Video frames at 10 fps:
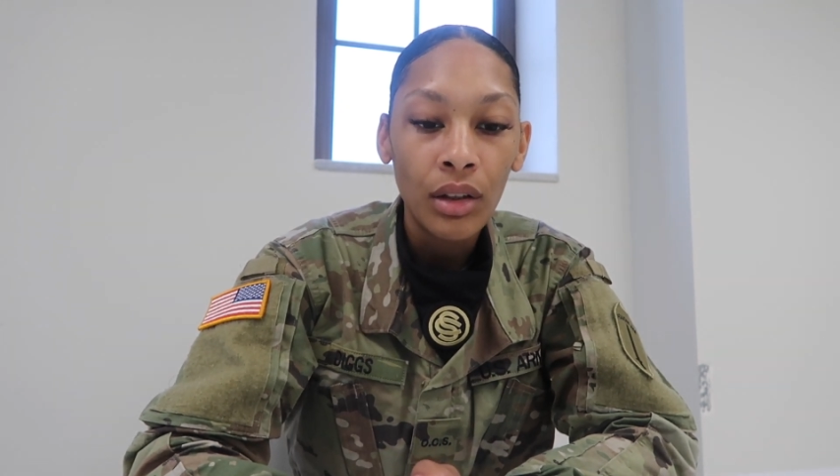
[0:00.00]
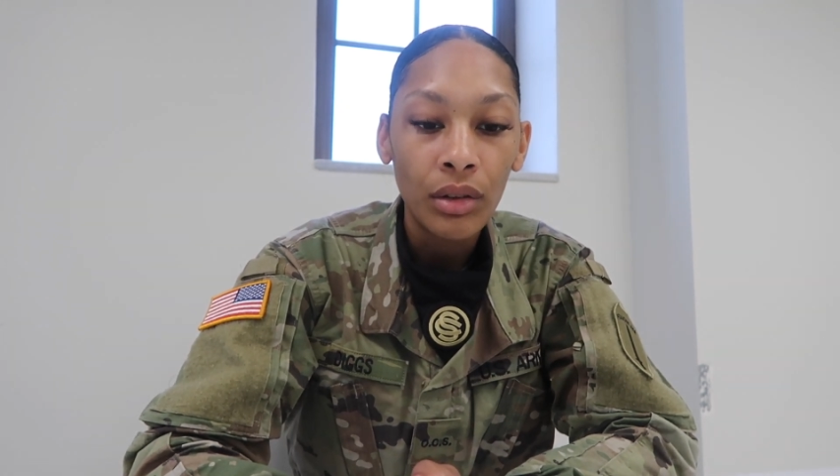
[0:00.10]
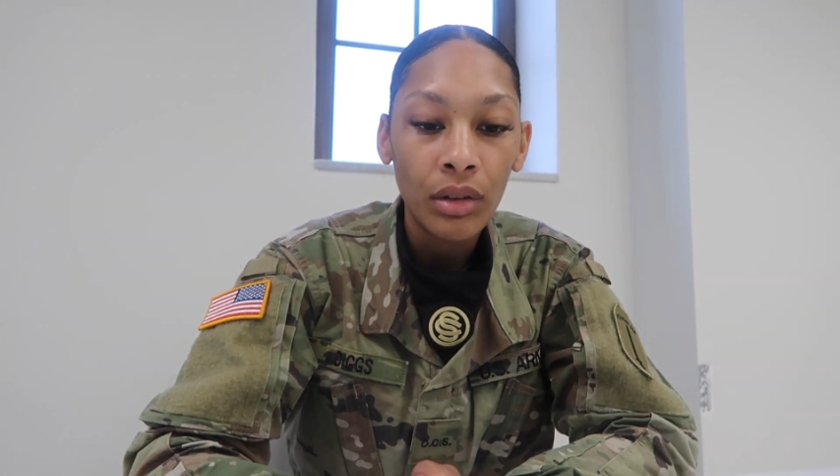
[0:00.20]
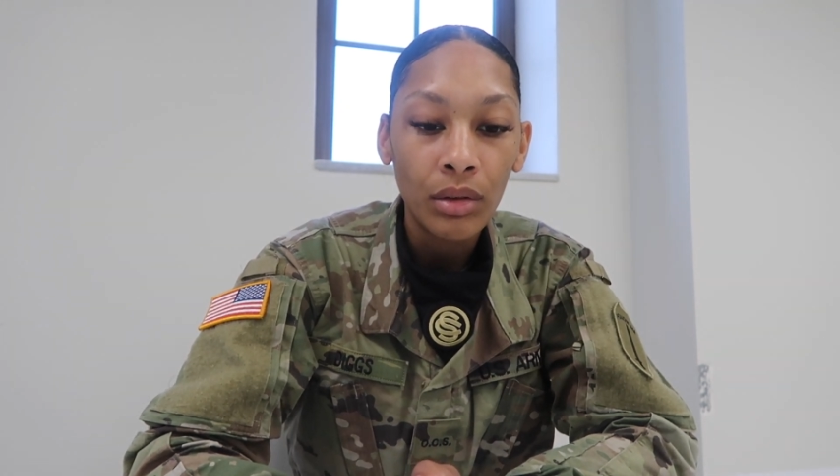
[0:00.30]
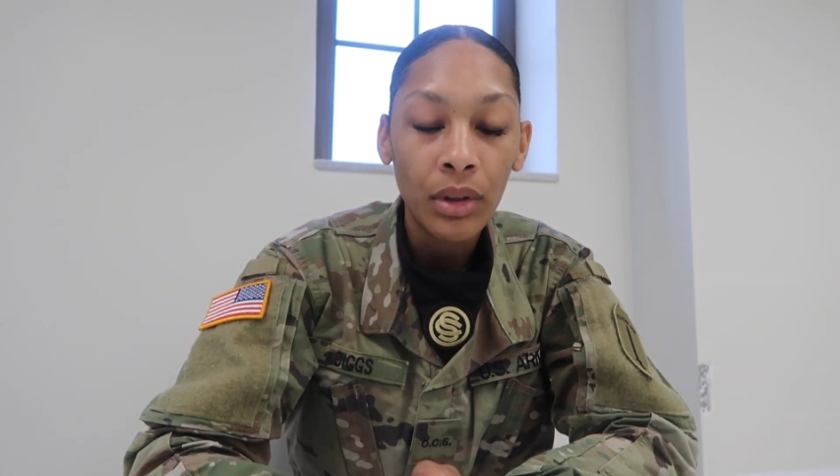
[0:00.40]

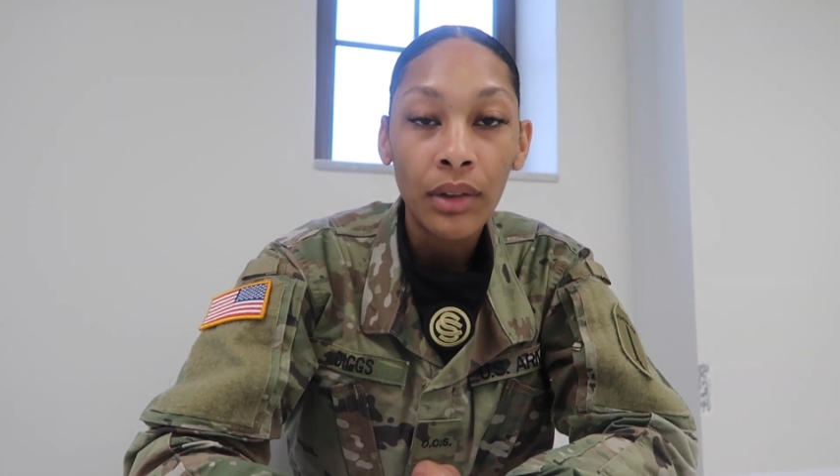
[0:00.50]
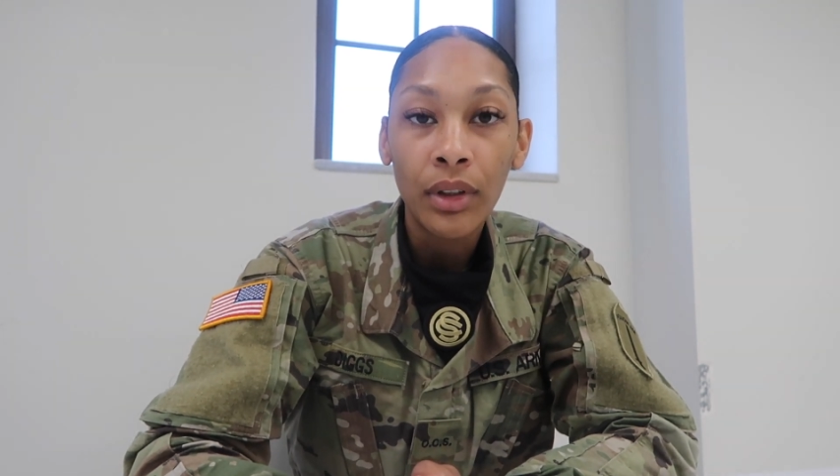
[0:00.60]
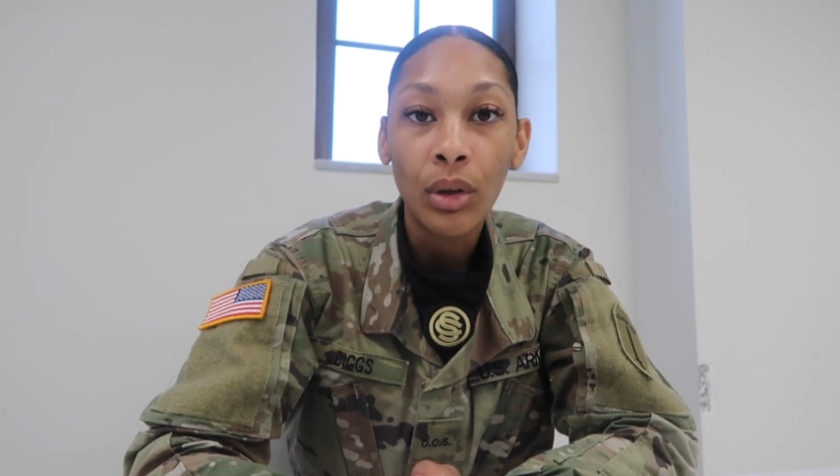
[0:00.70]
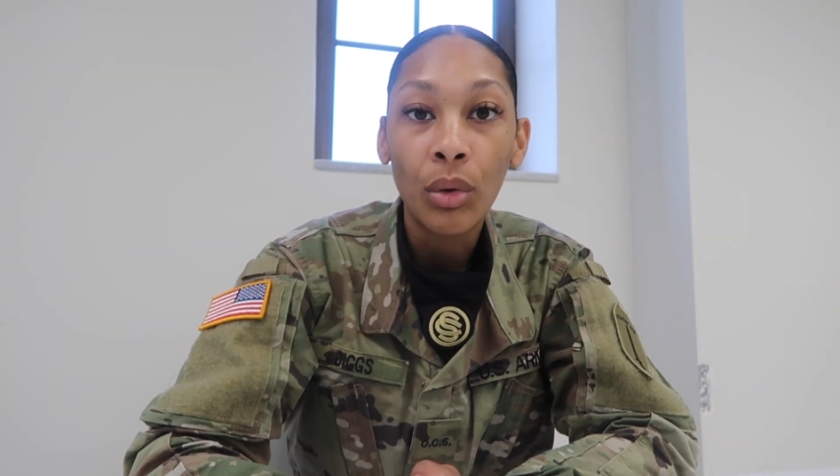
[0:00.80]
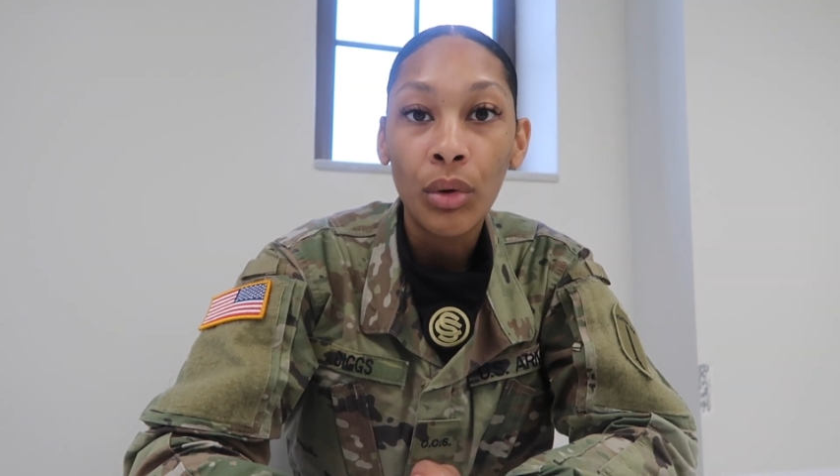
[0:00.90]
you know,
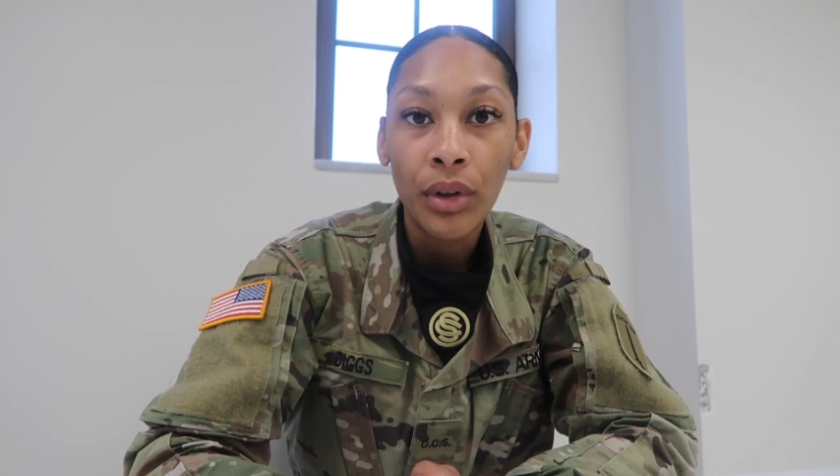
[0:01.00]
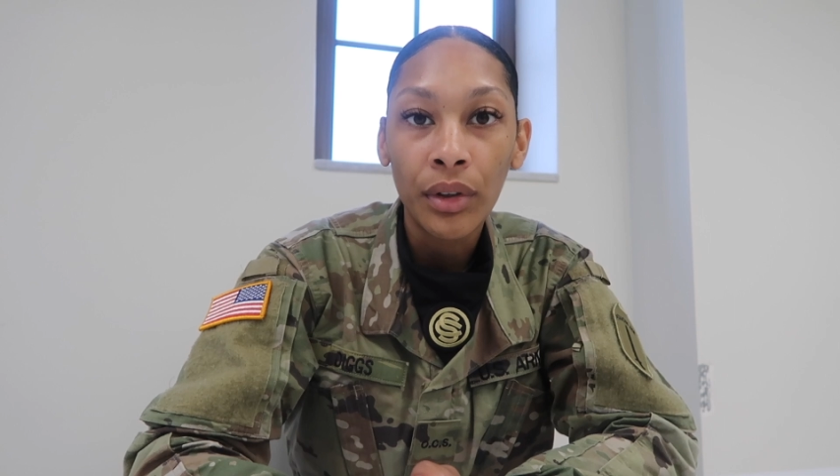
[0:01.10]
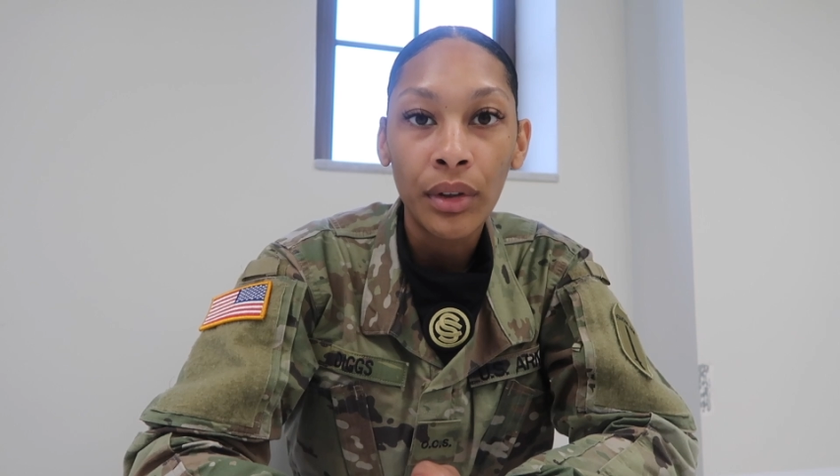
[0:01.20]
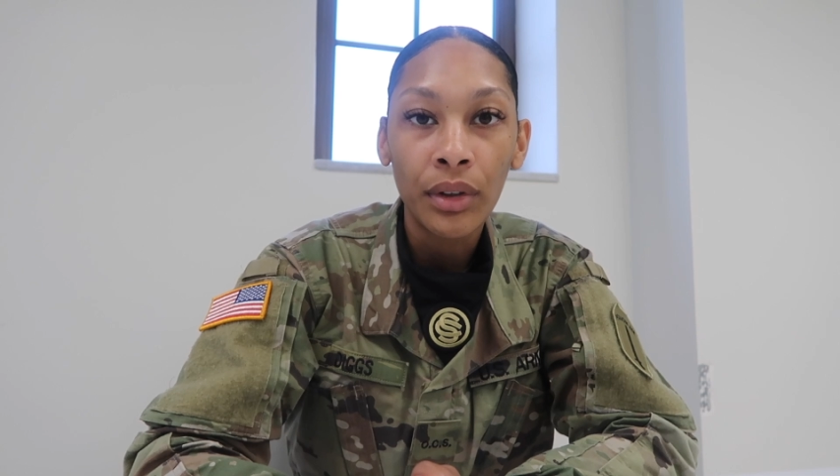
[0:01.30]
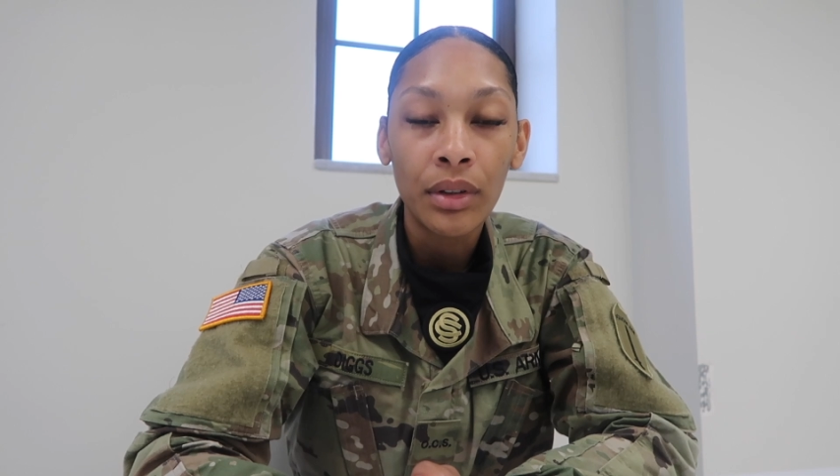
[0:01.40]
giving
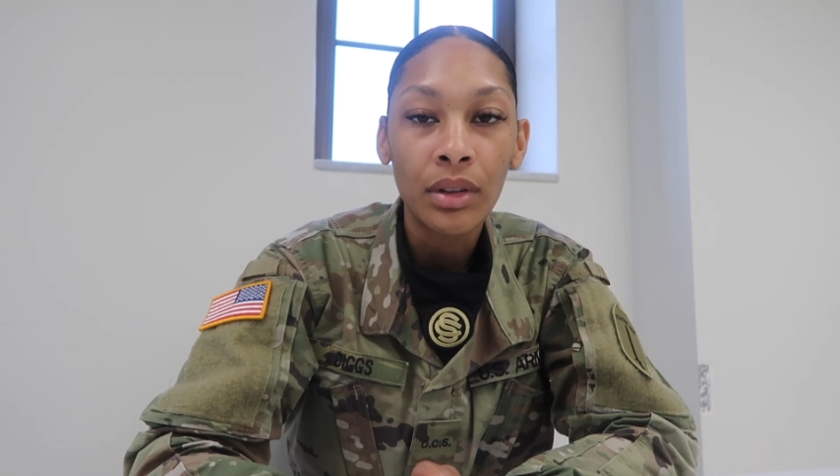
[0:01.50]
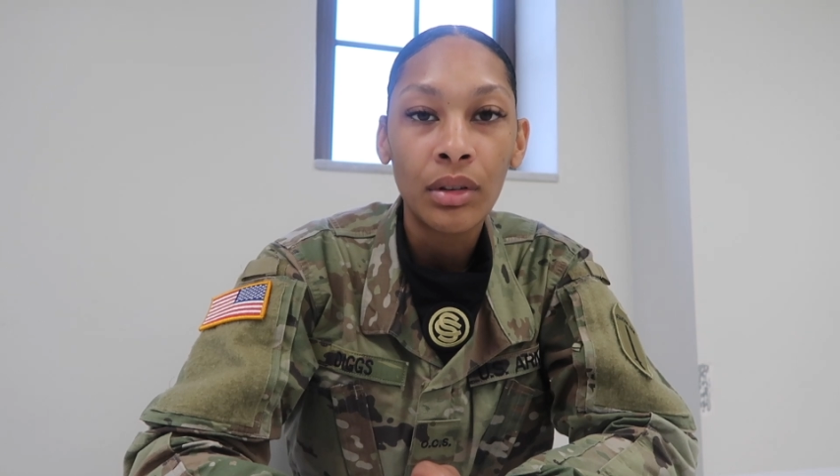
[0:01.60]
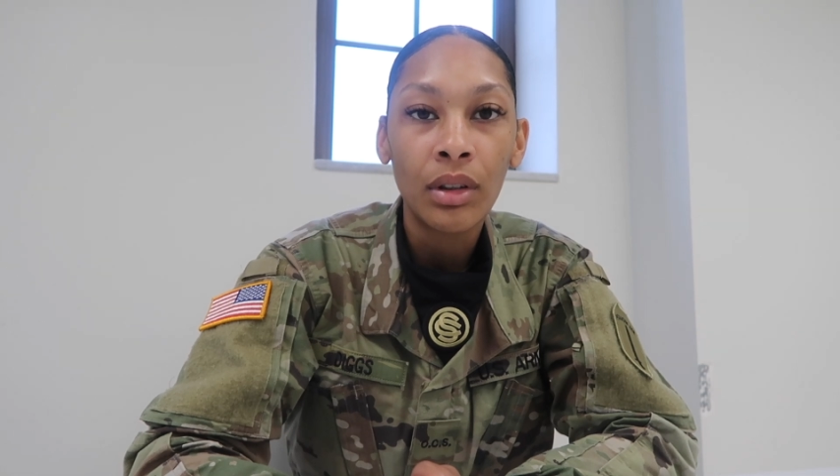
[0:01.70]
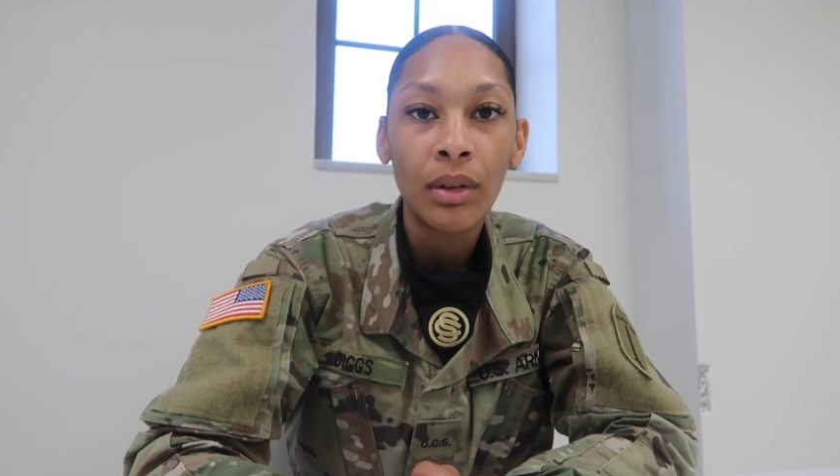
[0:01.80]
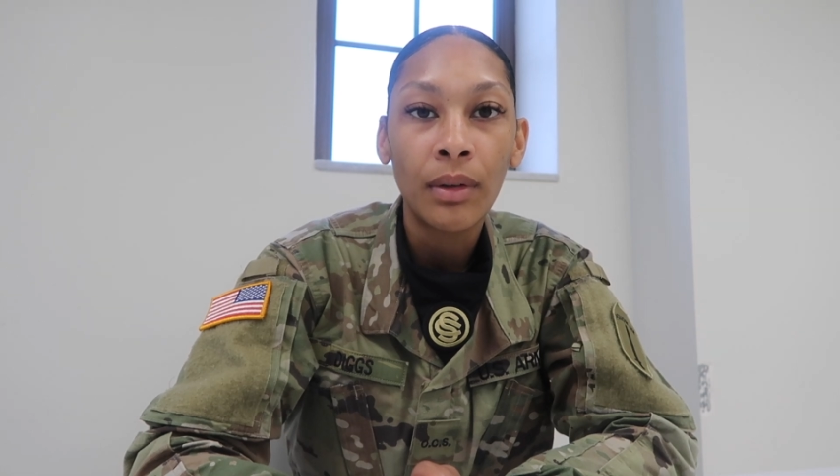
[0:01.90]
orders,
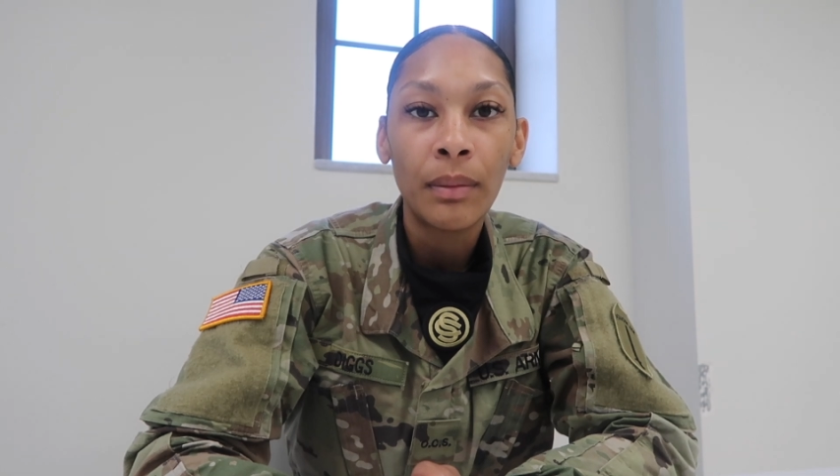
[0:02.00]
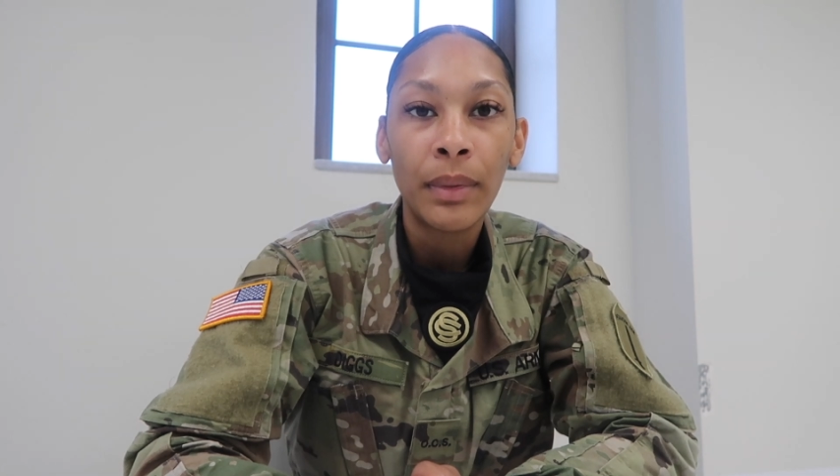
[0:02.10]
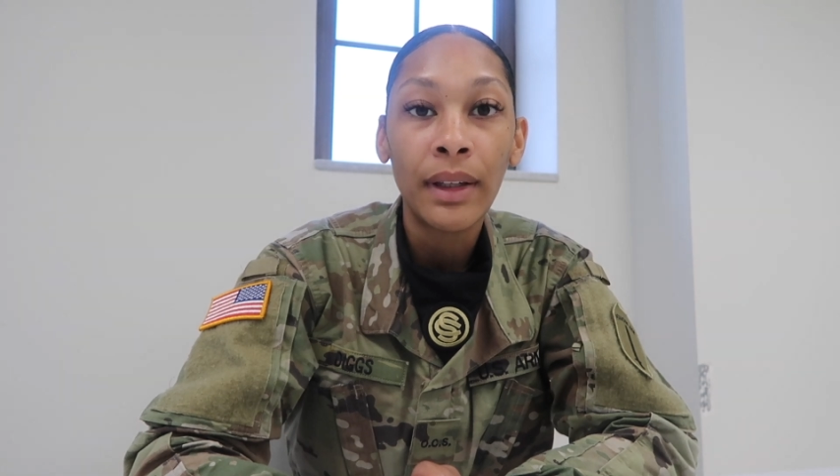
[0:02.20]
you know,